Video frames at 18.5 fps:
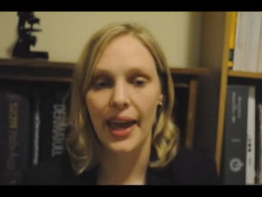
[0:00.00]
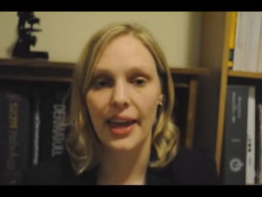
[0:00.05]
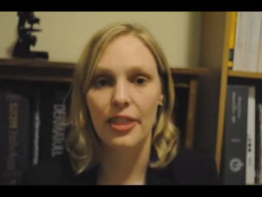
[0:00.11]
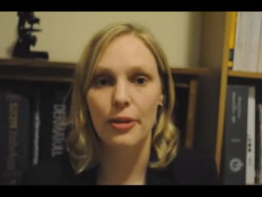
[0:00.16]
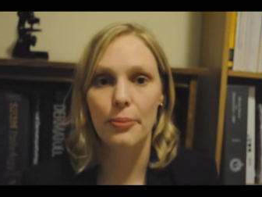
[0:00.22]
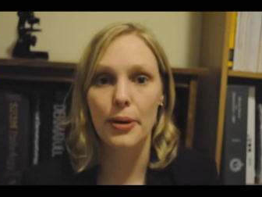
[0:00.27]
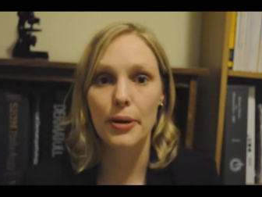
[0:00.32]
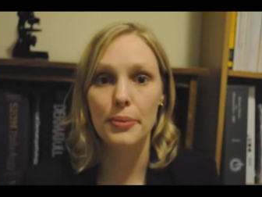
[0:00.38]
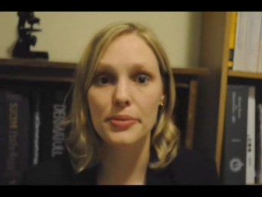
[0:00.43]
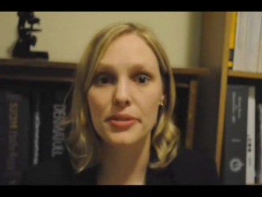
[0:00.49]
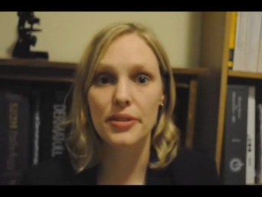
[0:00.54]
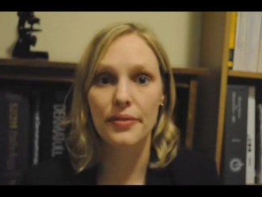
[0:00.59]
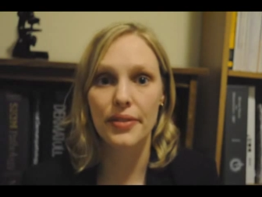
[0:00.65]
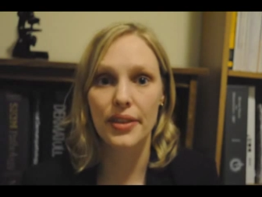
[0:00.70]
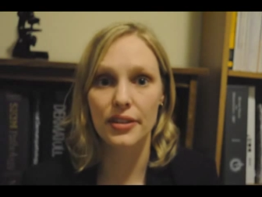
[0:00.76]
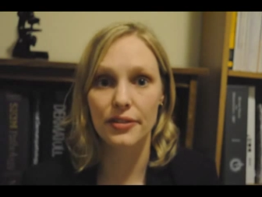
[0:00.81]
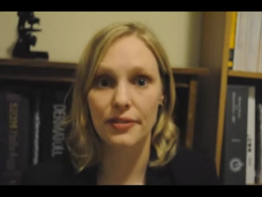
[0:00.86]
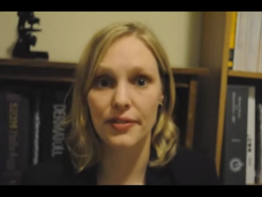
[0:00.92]
and the purpose
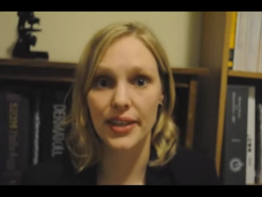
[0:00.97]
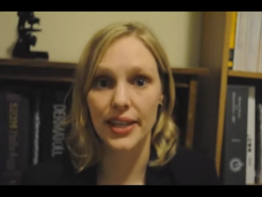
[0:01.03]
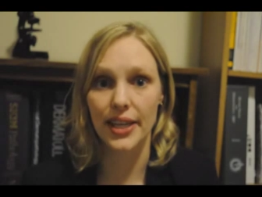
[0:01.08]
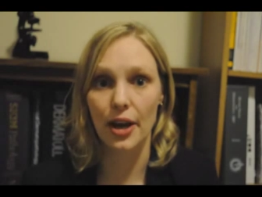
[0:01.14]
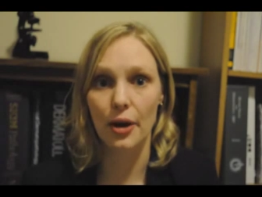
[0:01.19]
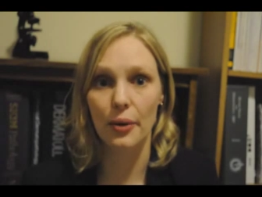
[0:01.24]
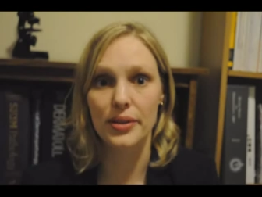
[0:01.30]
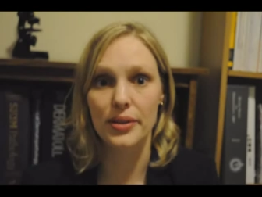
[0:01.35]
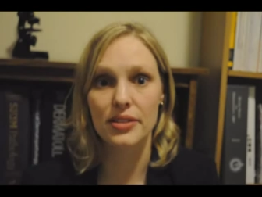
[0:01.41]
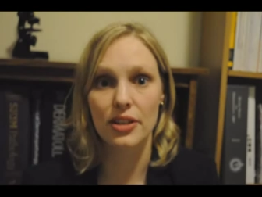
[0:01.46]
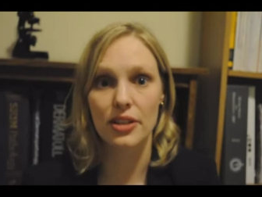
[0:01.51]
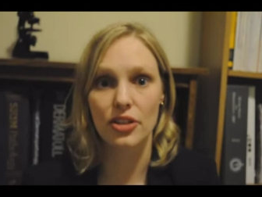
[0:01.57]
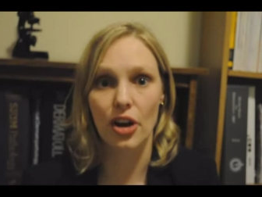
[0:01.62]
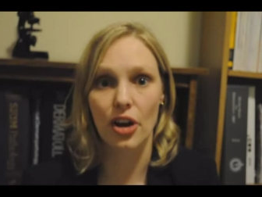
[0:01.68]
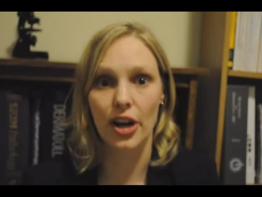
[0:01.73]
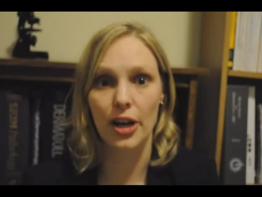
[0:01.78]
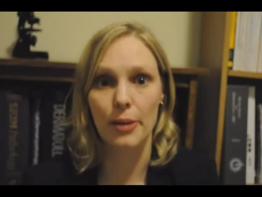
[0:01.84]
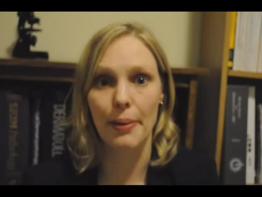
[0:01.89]
of this video is to
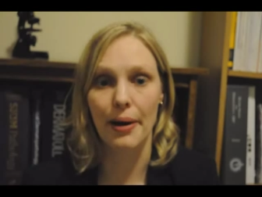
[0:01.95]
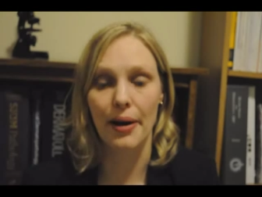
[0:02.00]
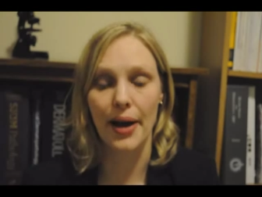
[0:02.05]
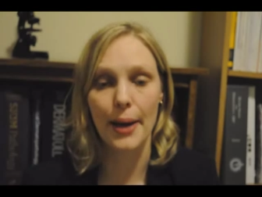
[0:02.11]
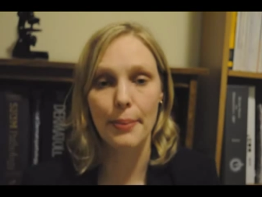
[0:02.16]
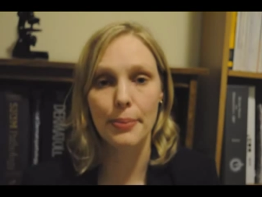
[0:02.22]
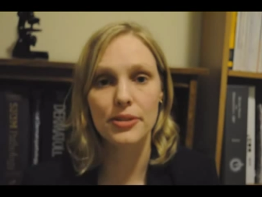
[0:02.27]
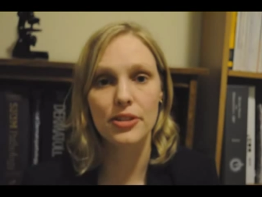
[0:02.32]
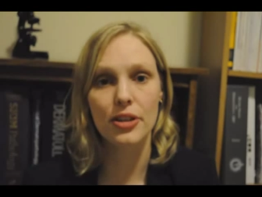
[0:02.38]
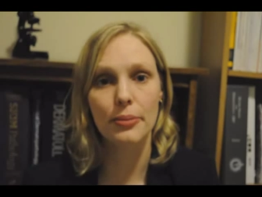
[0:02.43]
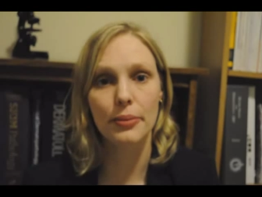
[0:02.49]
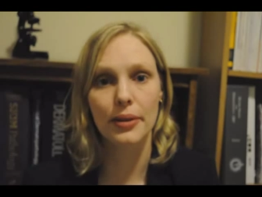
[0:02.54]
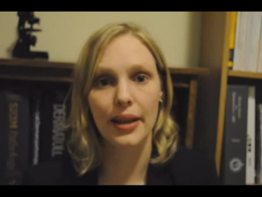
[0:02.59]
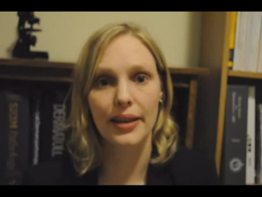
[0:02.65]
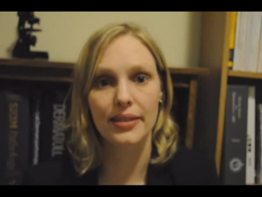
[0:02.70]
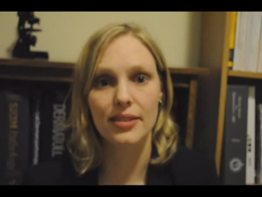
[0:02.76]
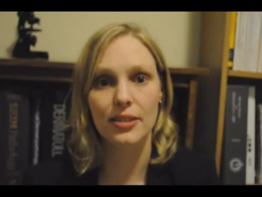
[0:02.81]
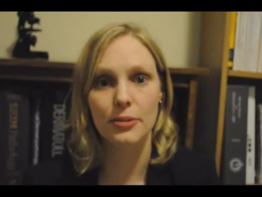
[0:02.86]
talk about
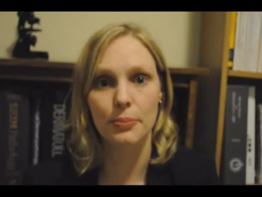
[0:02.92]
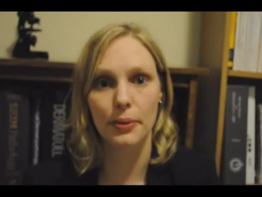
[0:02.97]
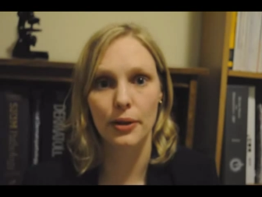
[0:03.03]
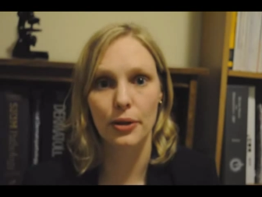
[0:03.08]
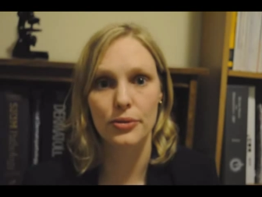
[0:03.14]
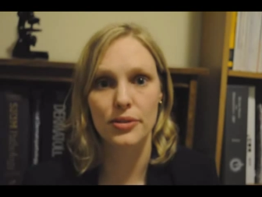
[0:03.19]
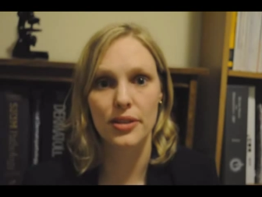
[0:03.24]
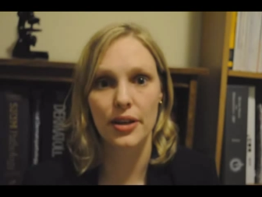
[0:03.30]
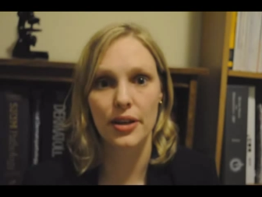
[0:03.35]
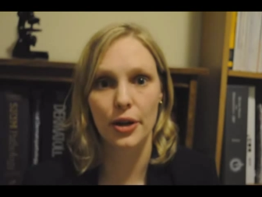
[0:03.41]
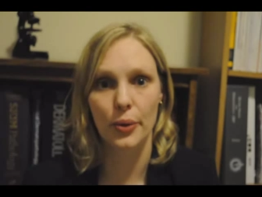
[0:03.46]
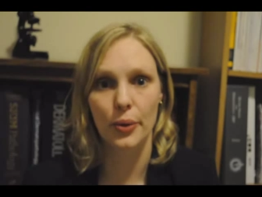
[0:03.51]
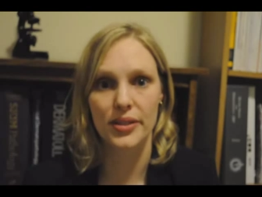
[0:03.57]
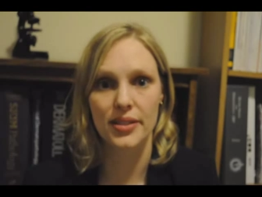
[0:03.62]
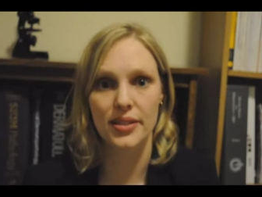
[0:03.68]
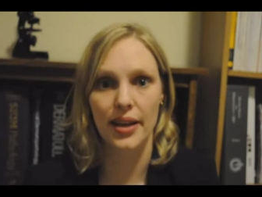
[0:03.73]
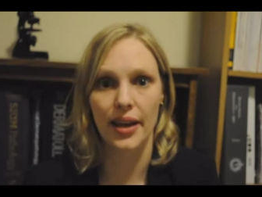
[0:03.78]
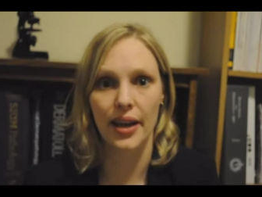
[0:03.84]
epidermolysis bullosa
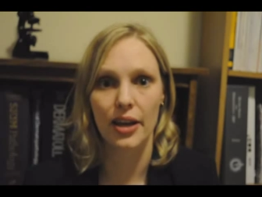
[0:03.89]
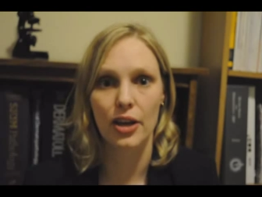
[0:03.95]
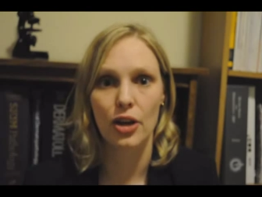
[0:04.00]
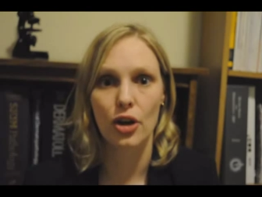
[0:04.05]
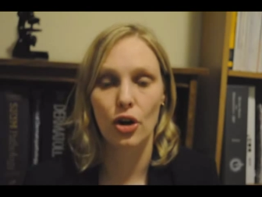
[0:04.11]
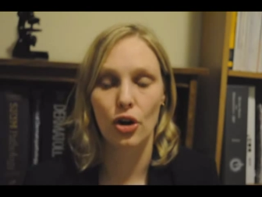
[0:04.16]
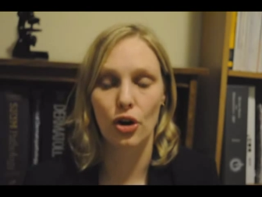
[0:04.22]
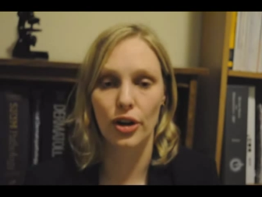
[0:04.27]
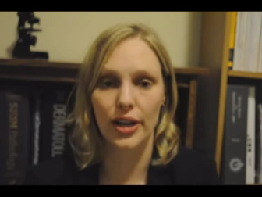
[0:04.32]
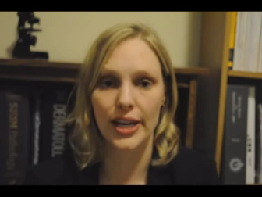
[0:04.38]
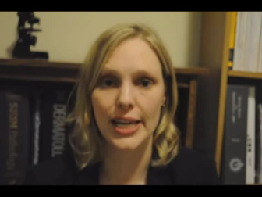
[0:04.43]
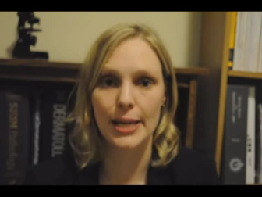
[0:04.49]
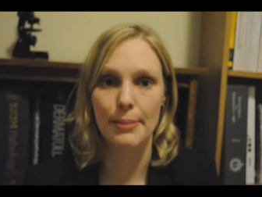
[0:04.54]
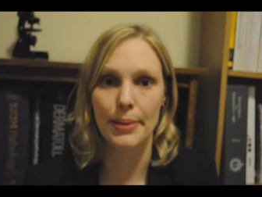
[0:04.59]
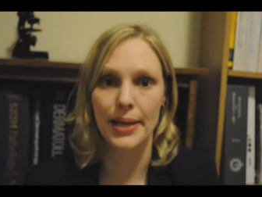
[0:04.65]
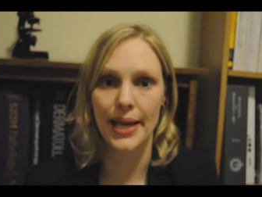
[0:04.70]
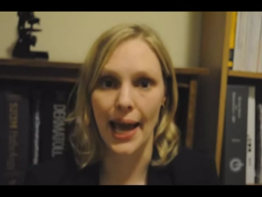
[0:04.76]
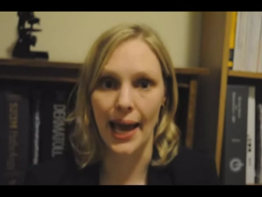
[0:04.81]
acquisita, or
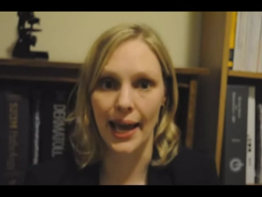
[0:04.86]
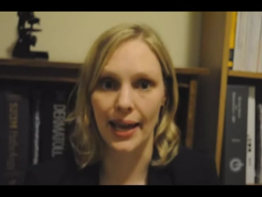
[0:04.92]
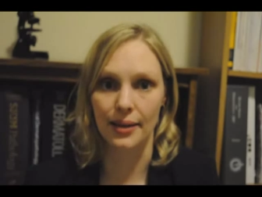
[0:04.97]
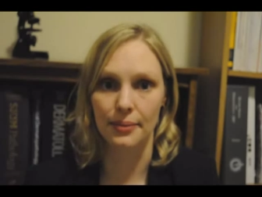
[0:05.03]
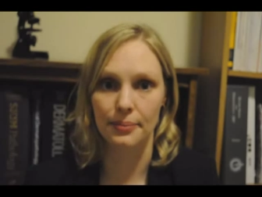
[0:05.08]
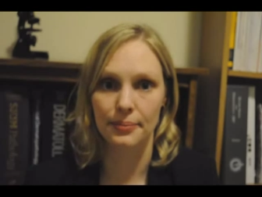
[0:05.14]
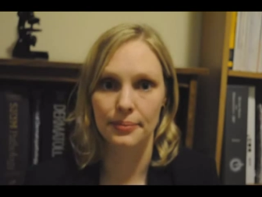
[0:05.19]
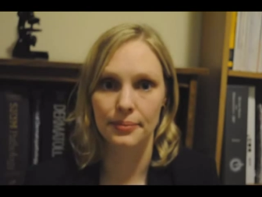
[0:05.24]
EBA.